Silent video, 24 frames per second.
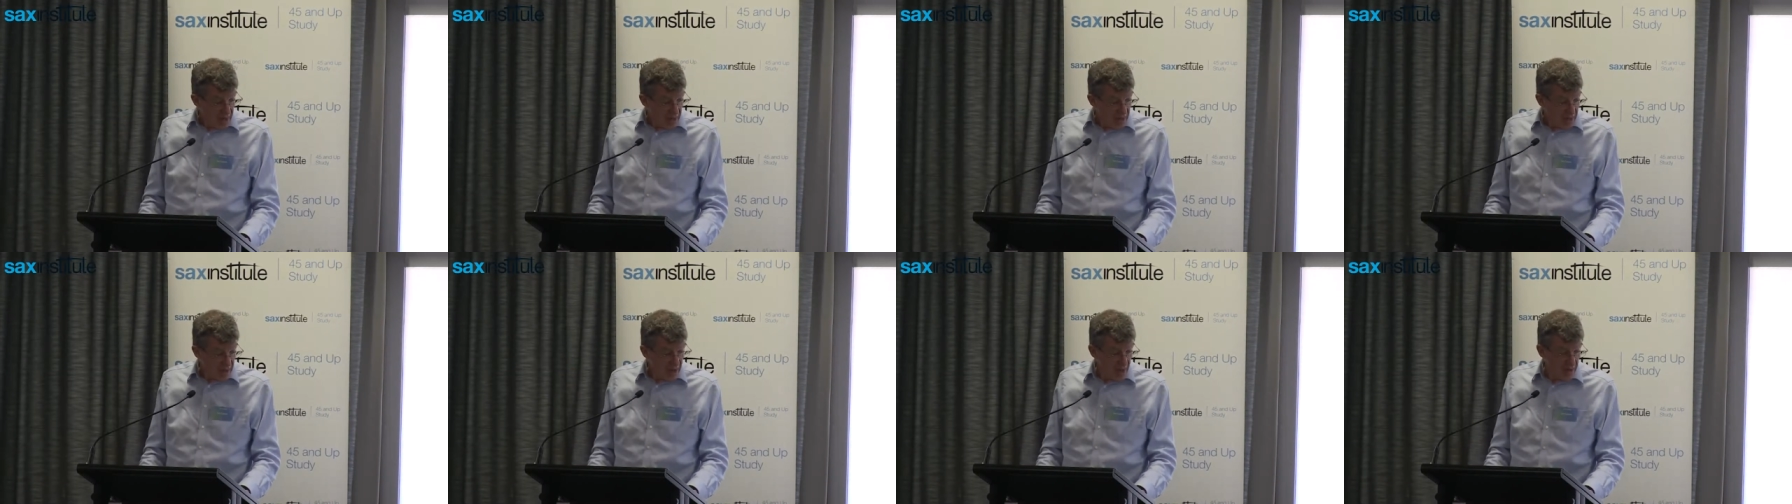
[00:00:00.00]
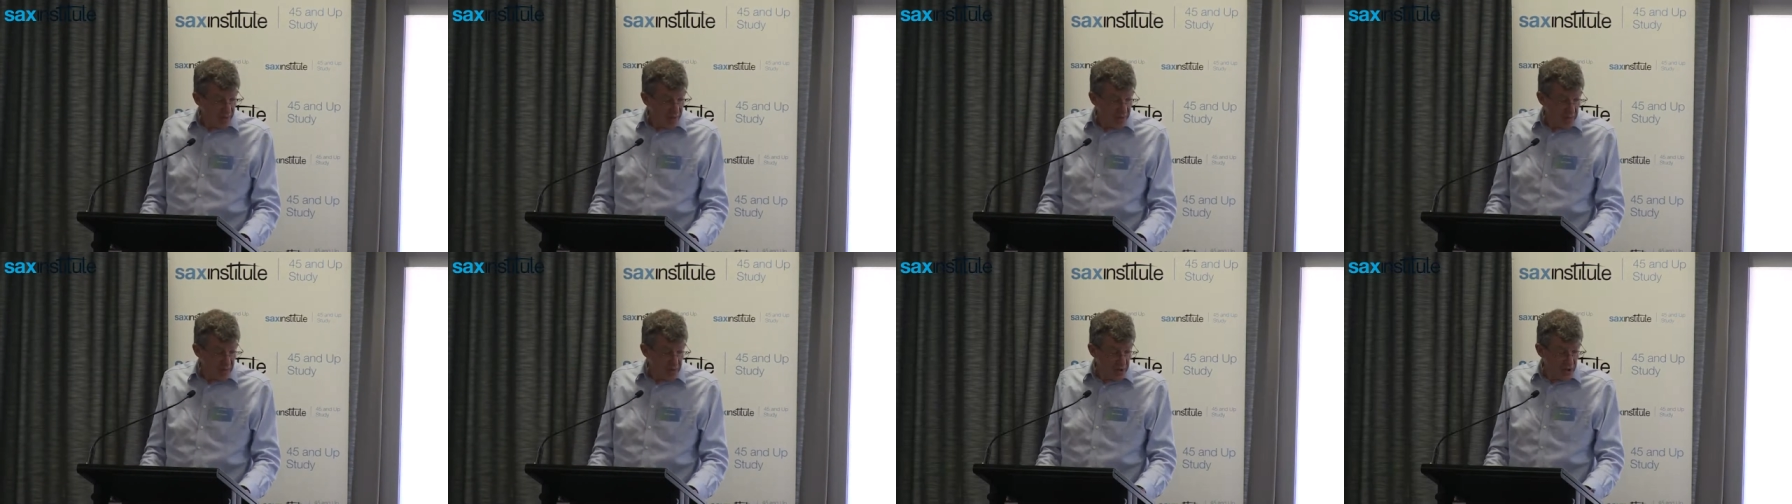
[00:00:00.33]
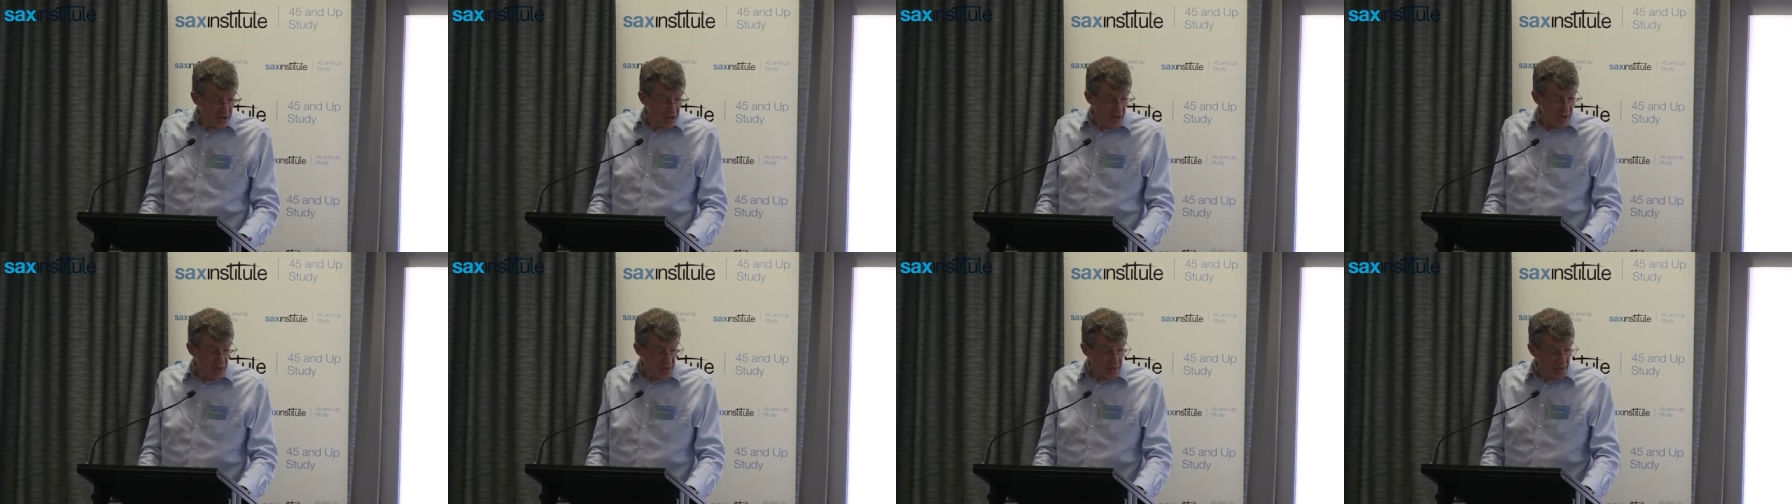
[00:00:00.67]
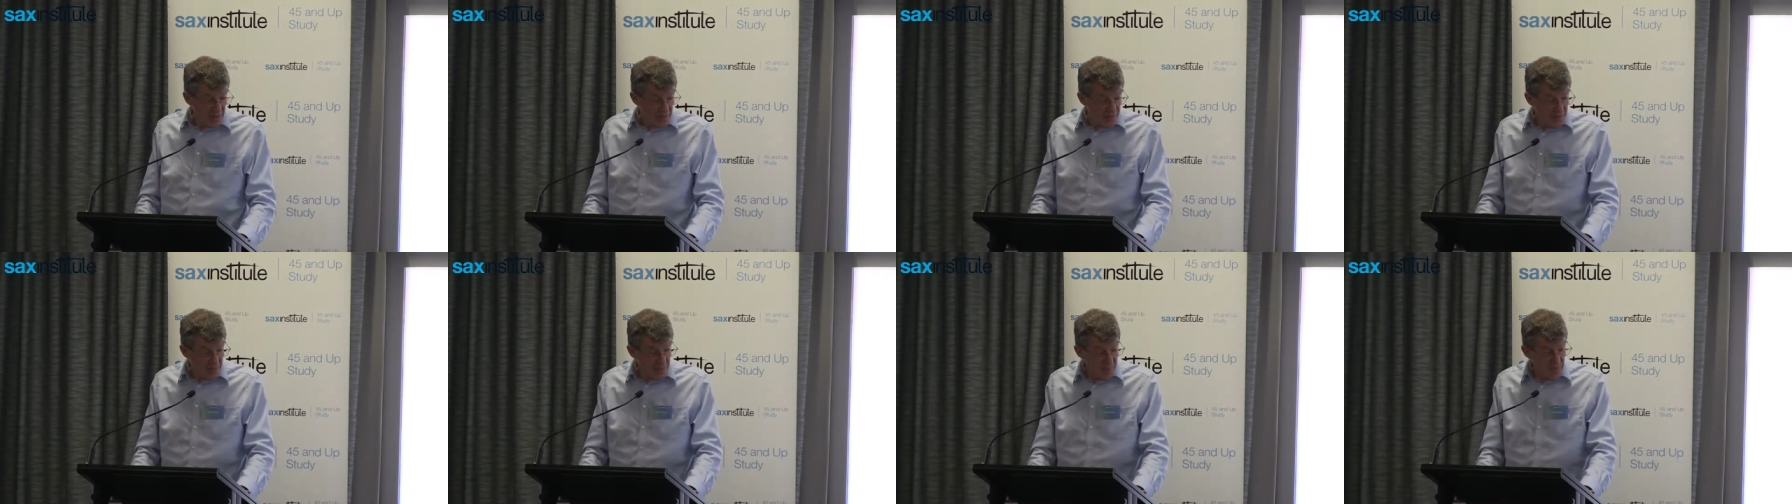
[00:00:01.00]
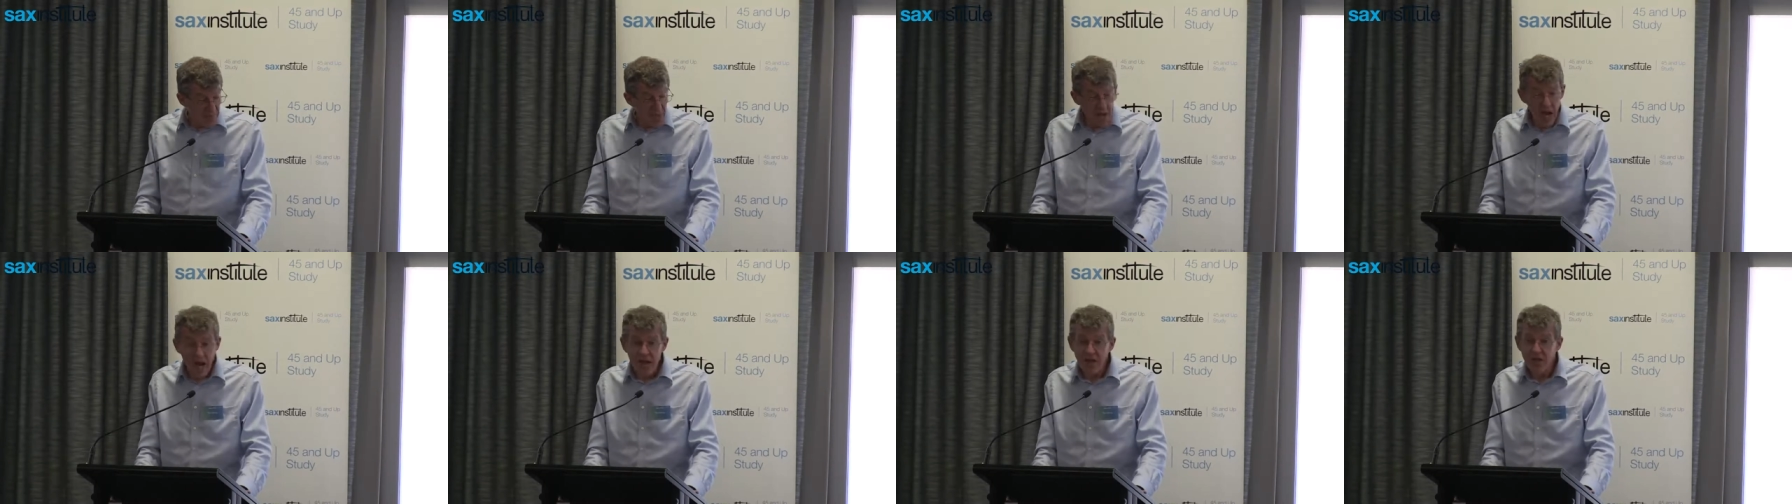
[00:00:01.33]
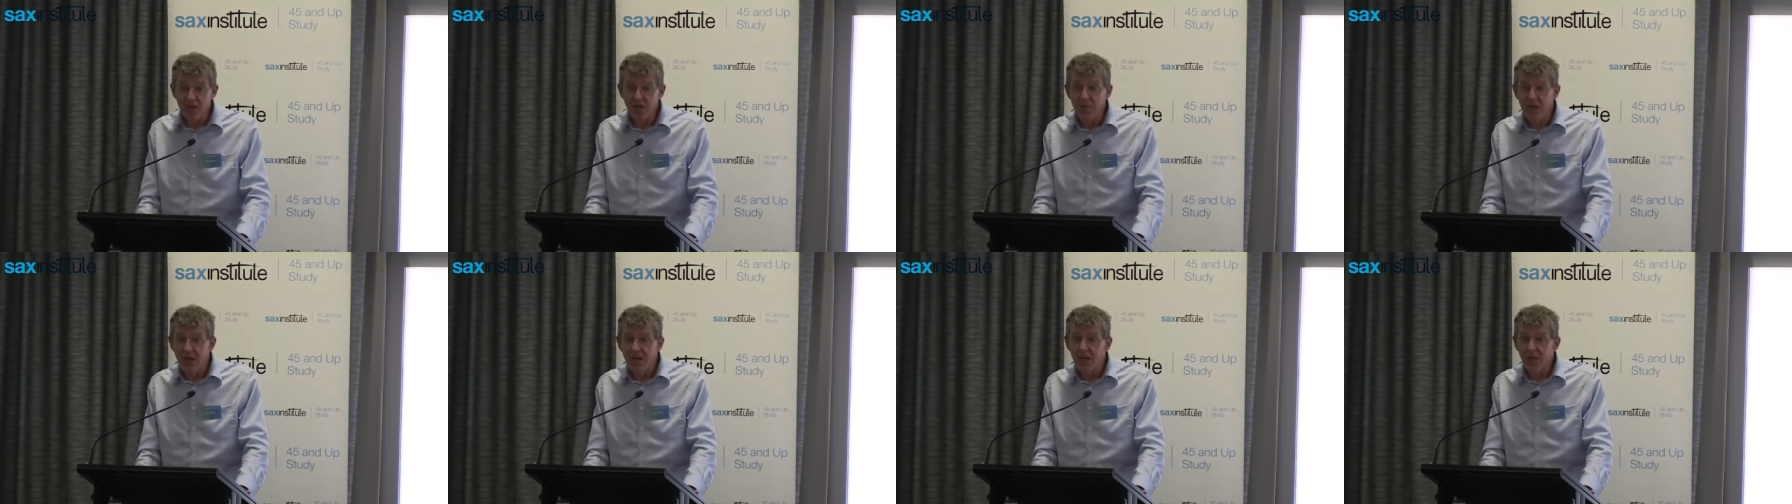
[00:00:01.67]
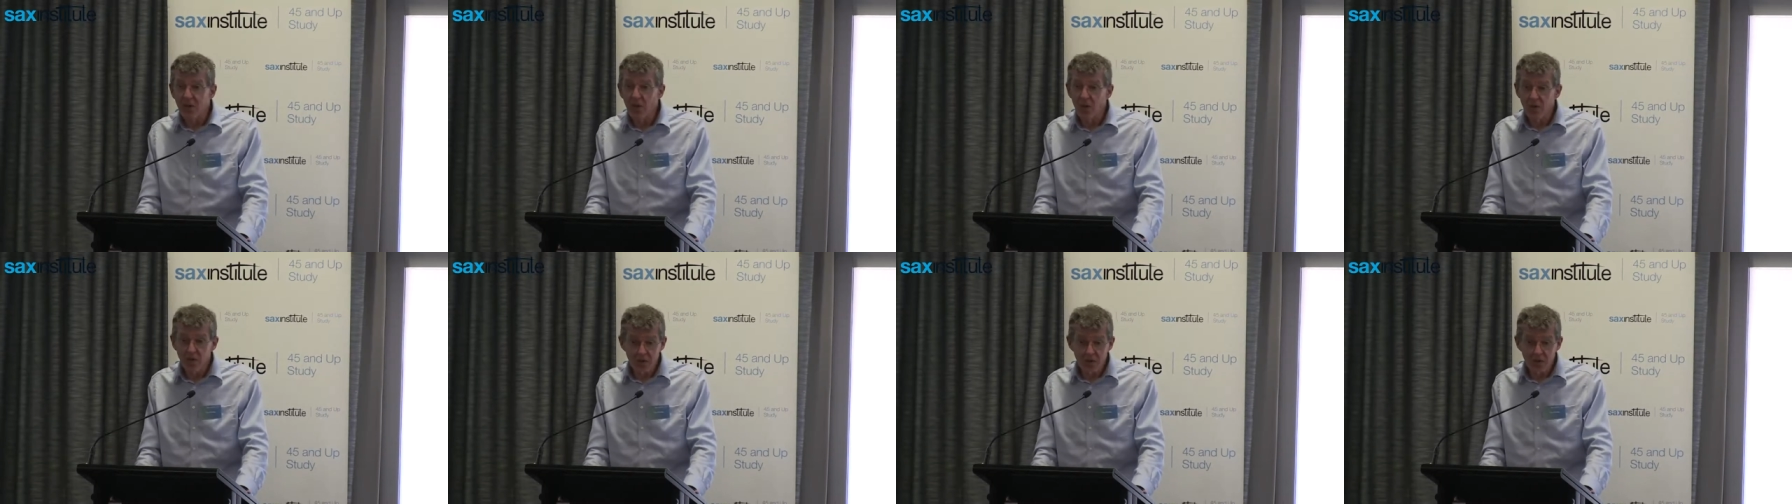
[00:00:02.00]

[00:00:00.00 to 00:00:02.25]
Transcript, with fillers: The government agenda has the Medical